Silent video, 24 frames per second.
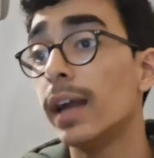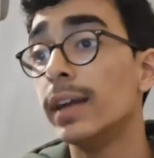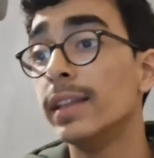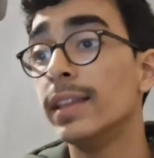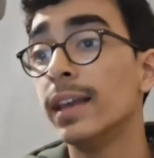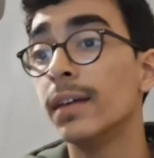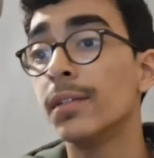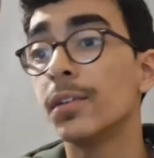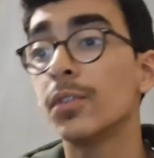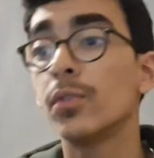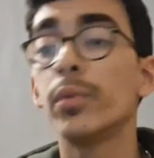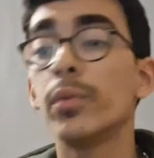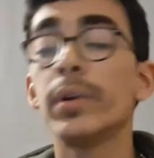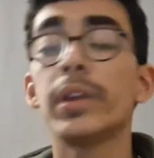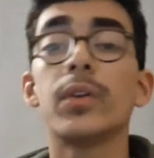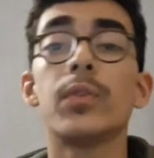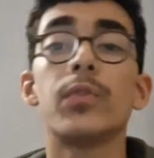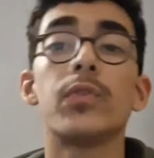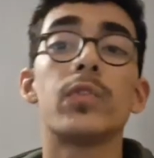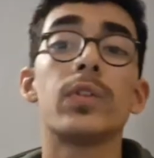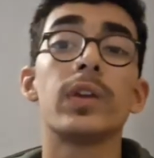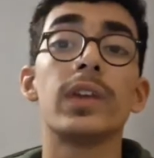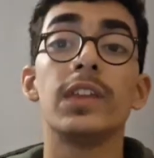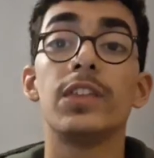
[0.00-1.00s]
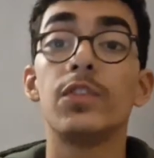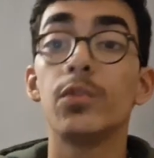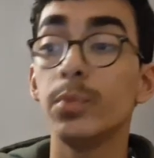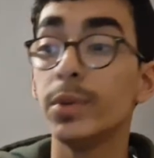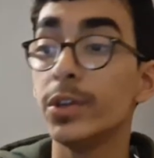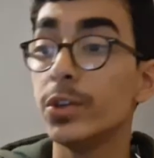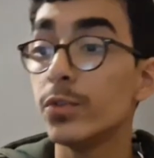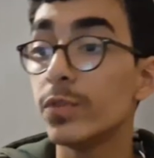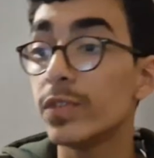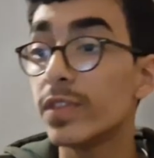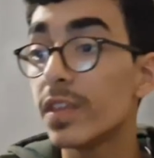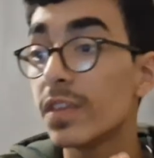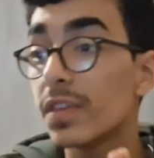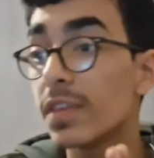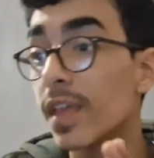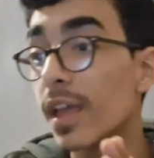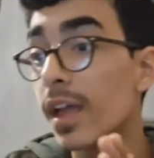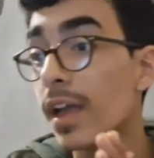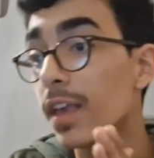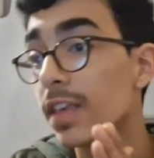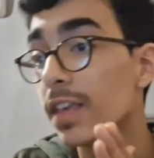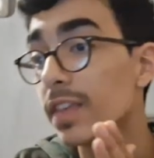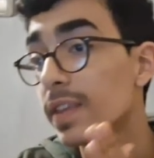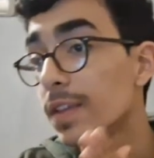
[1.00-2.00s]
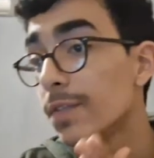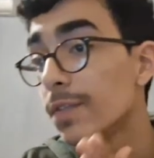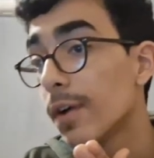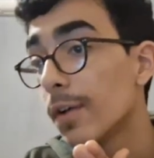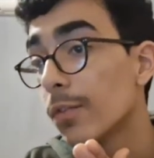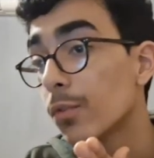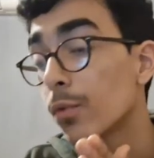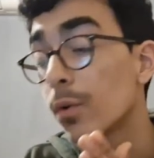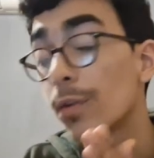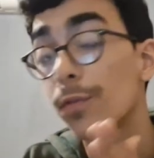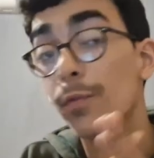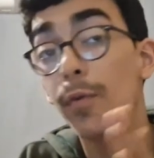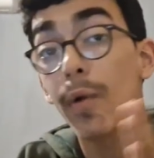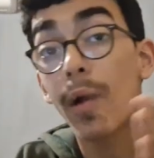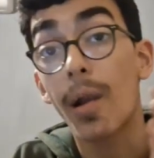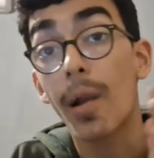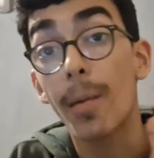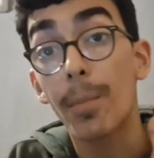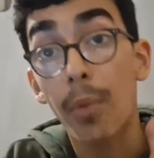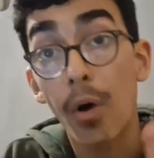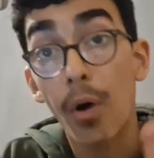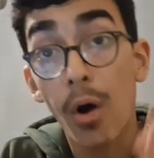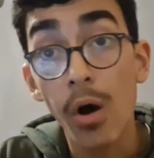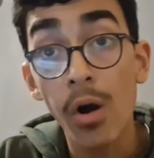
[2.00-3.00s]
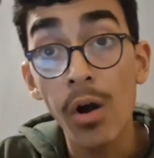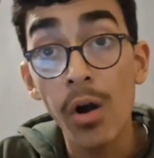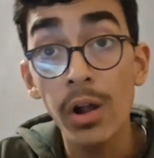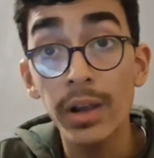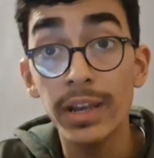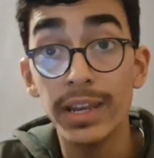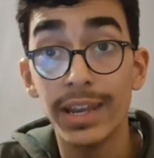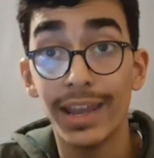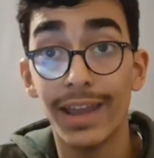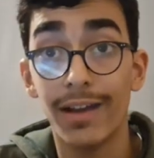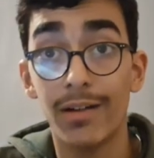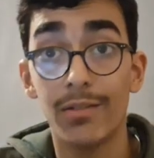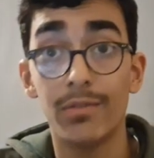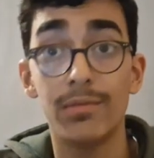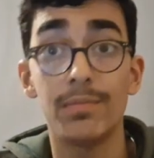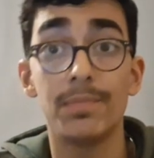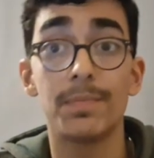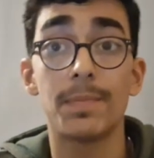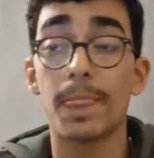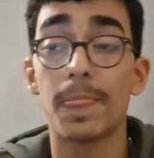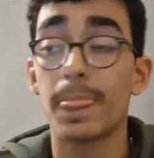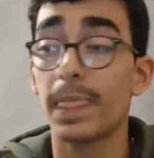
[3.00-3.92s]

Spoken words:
Now the queen goes to e2, we use this c5 square for our pawn now,